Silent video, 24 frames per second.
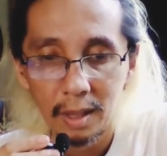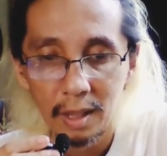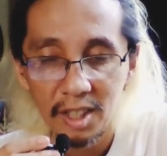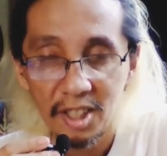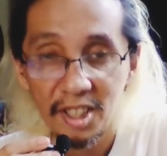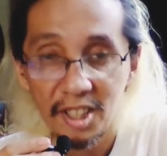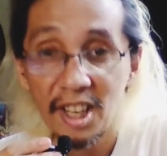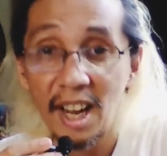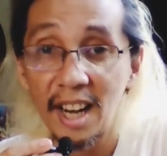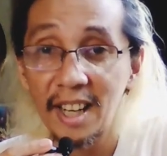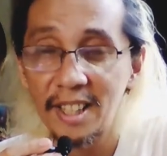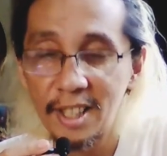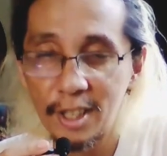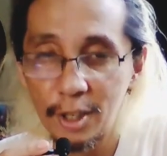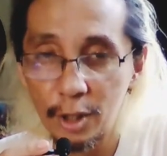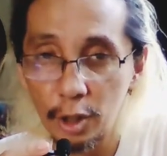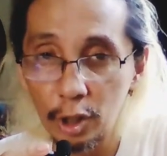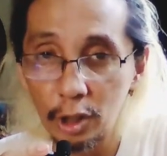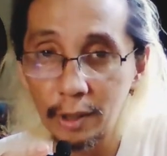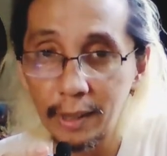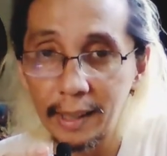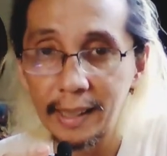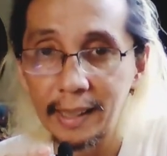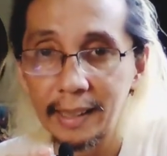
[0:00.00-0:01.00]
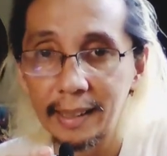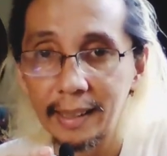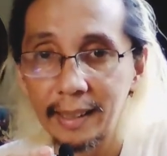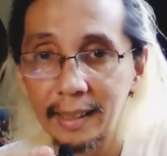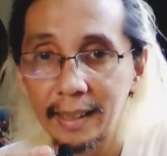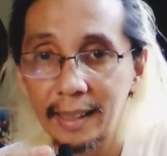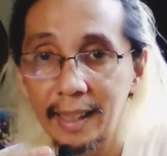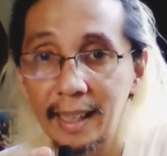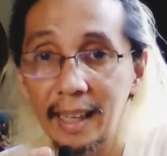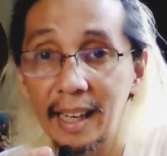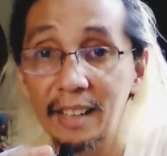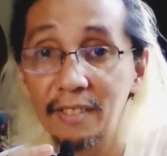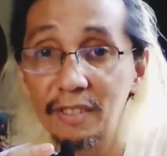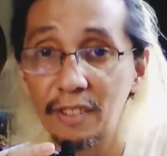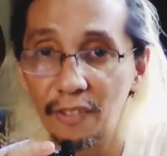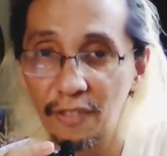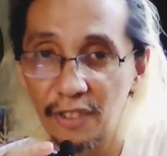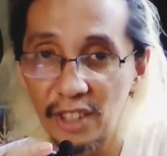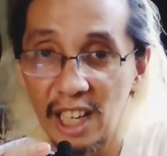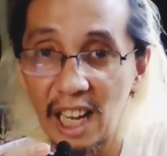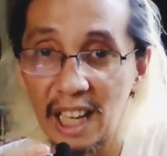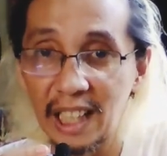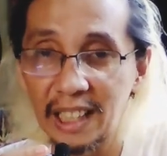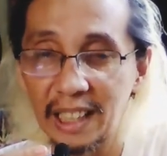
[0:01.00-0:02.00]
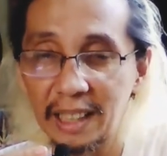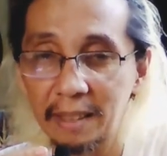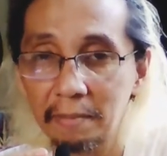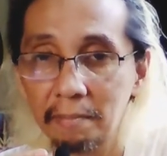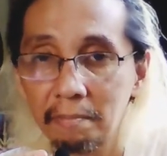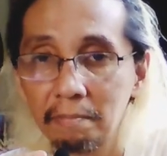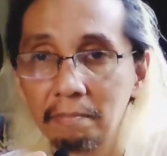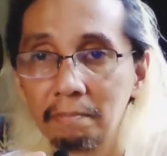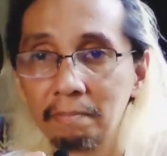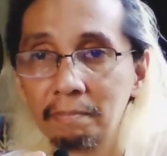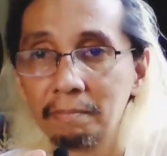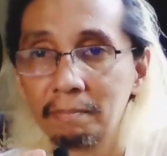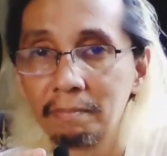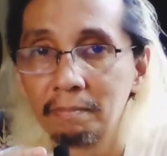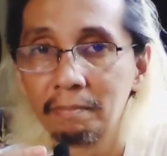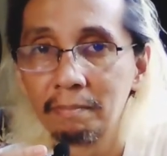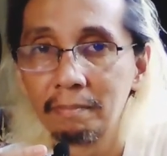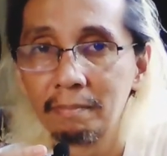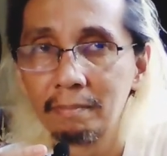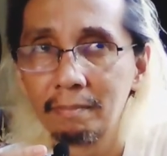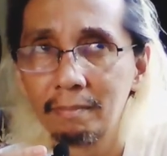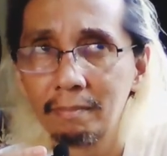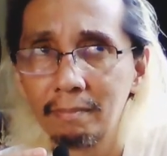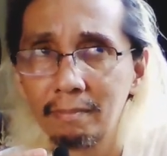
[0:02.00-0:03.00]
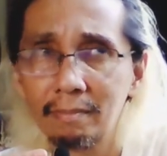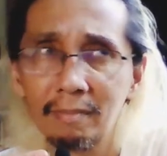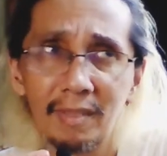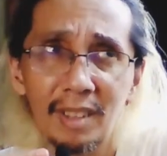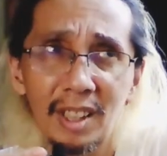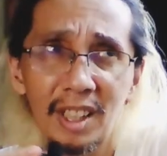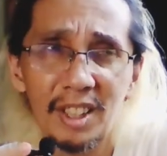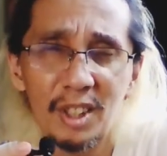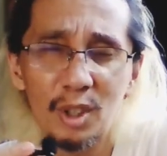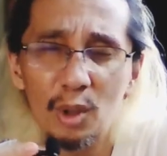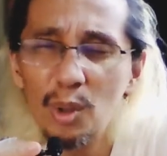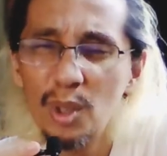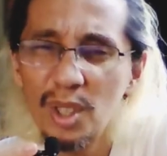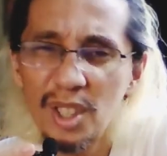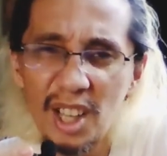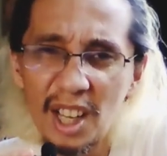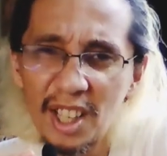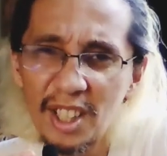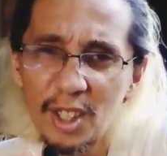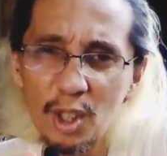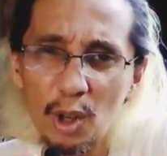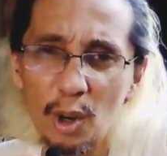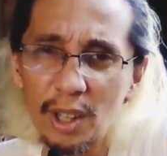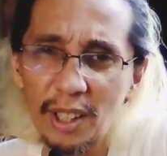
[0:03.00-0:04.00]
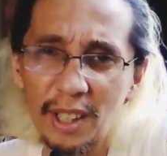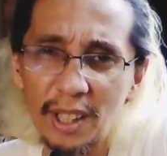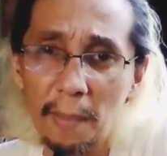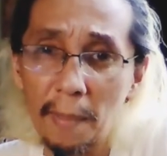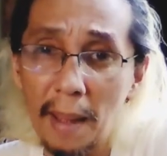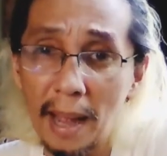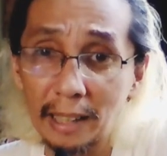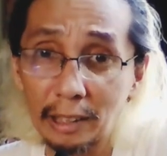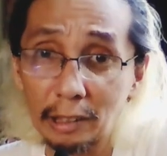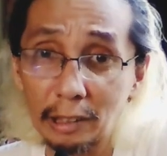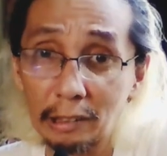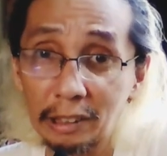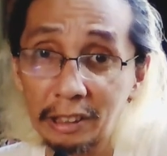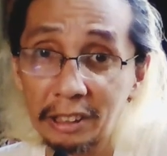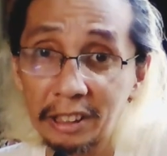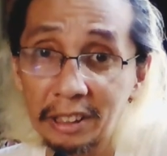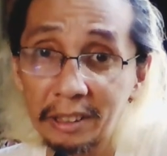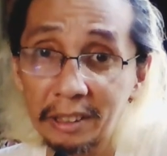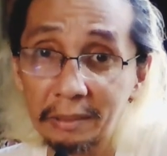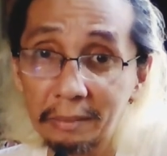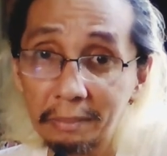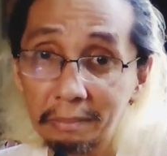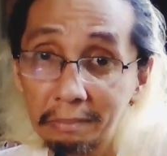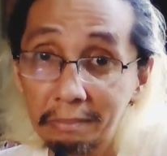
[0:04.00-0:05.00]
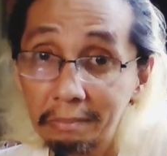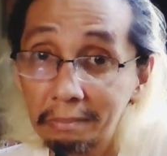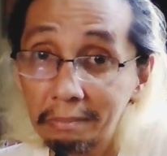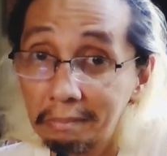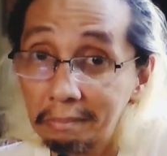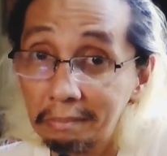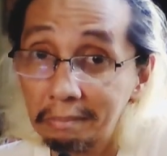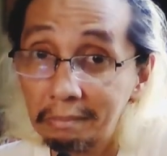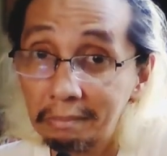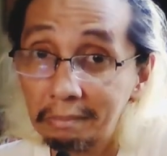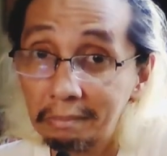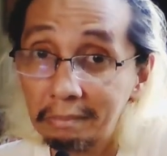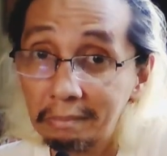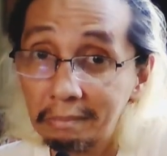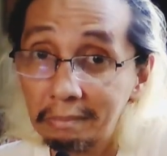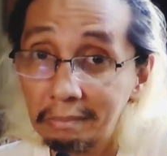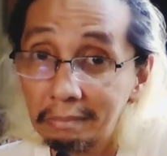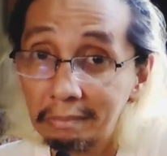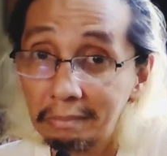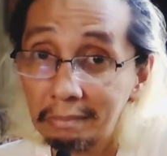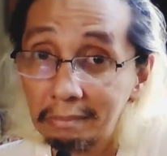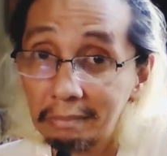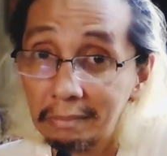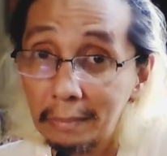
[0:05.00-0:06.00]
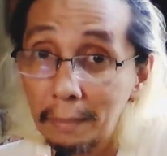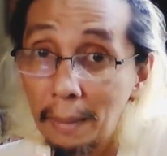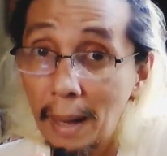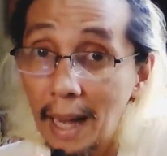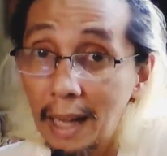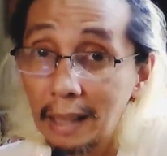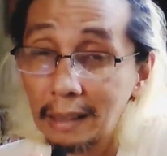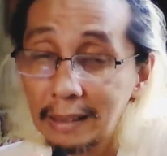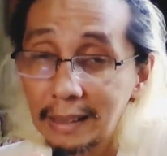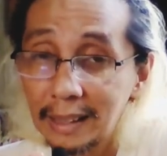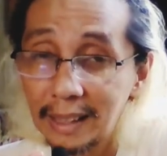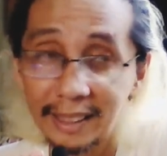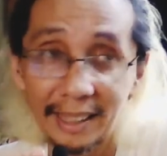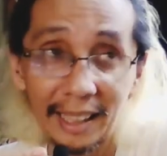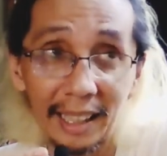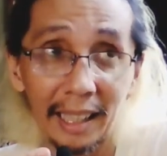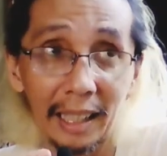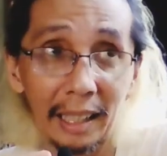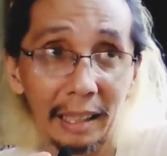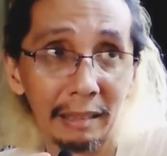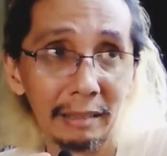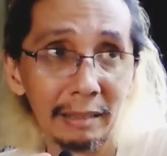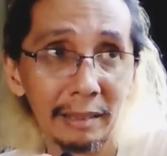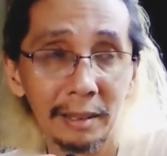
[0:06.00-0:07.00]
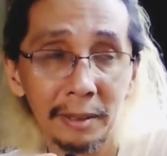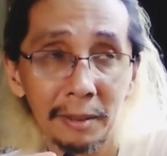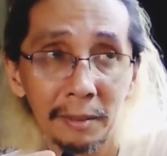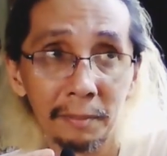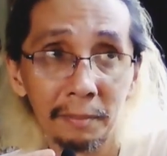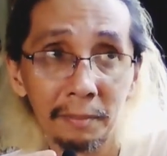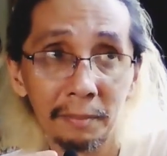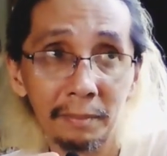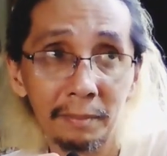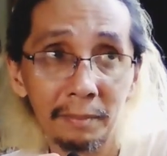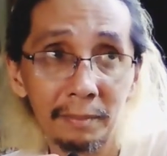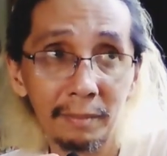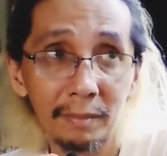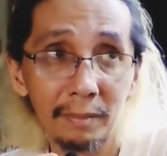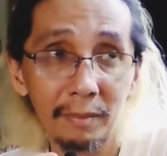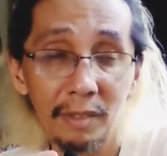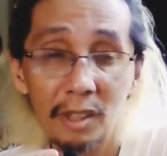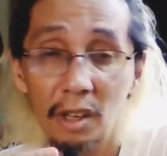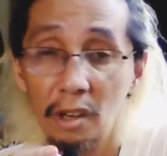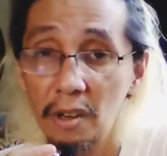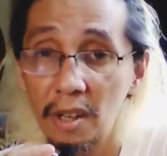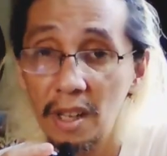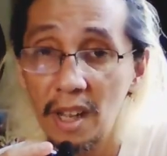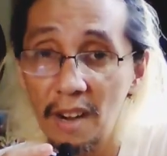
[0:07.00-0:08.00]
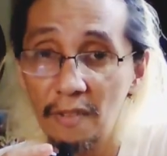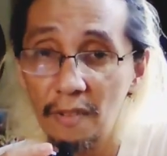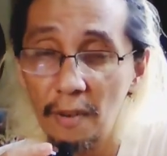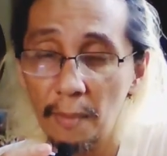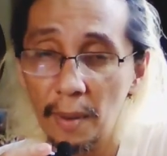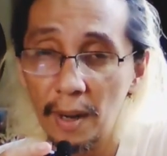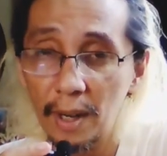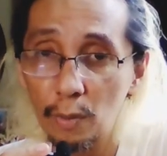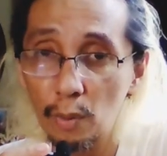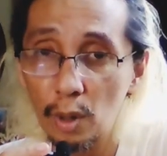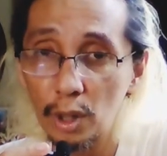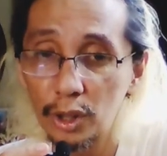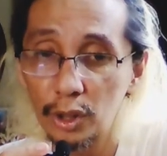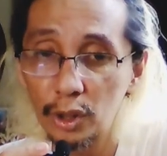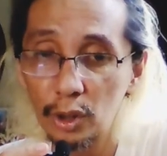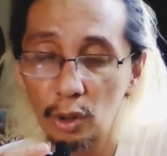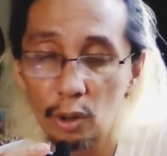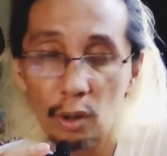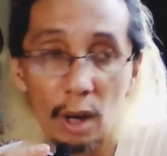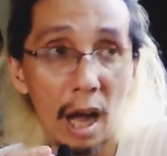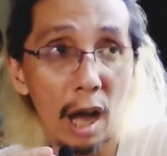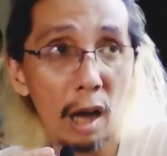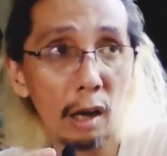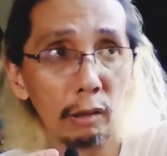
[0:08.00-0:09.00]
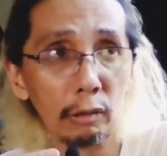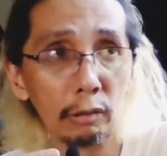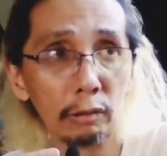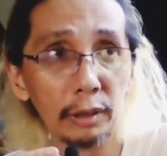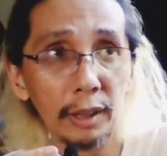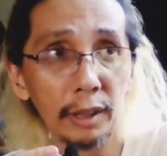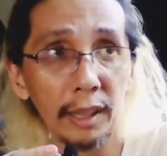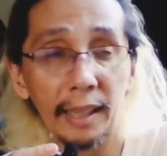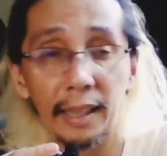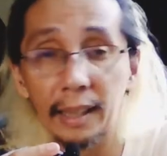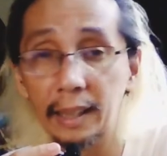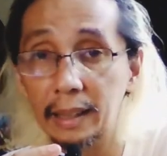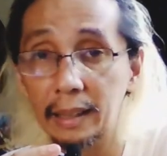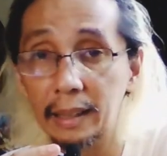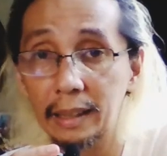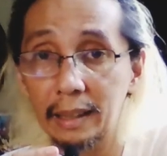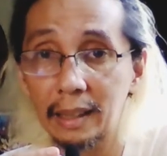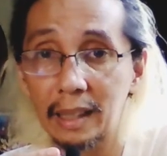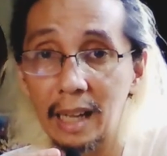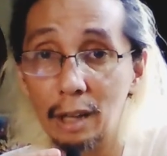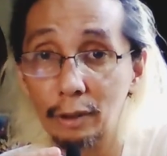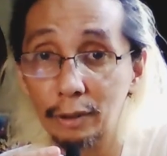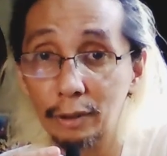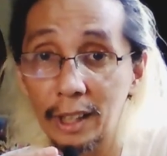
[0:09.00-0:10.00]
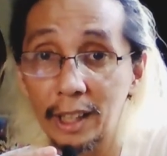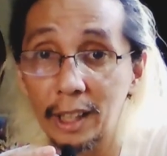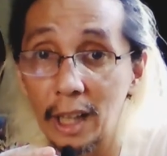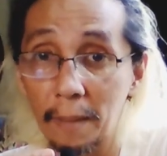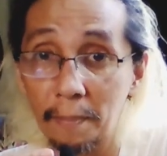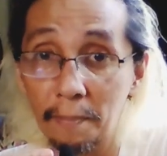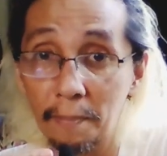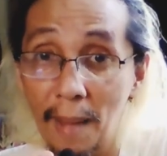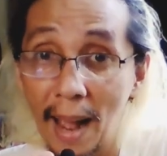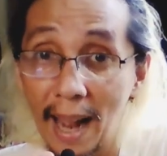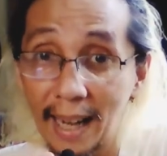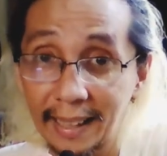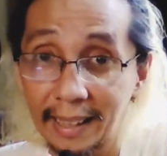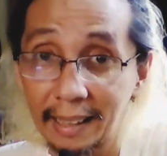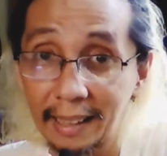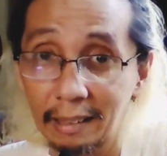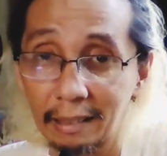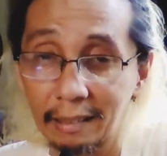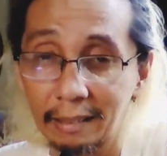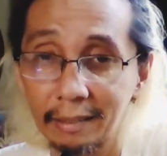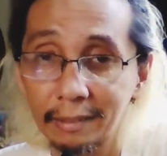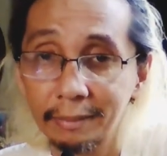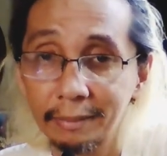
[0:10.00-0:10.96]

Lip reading: side story in the finale. It's the only side story that matters. Diba? Kasi nearly everybody wants to know how they got back here.